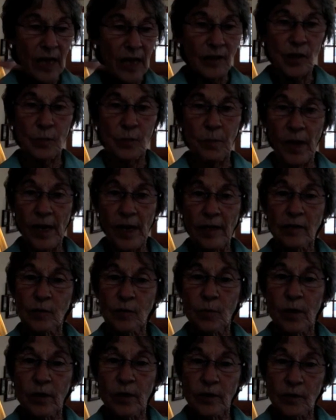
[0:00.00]
a
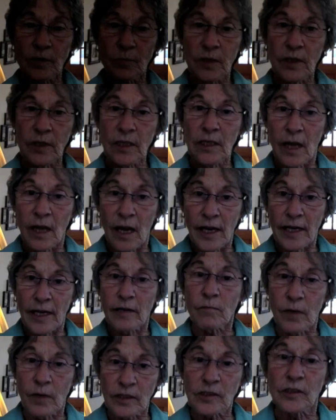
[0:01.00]
space where it's really like
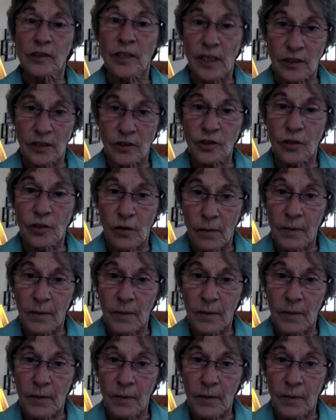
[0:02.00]
a residential.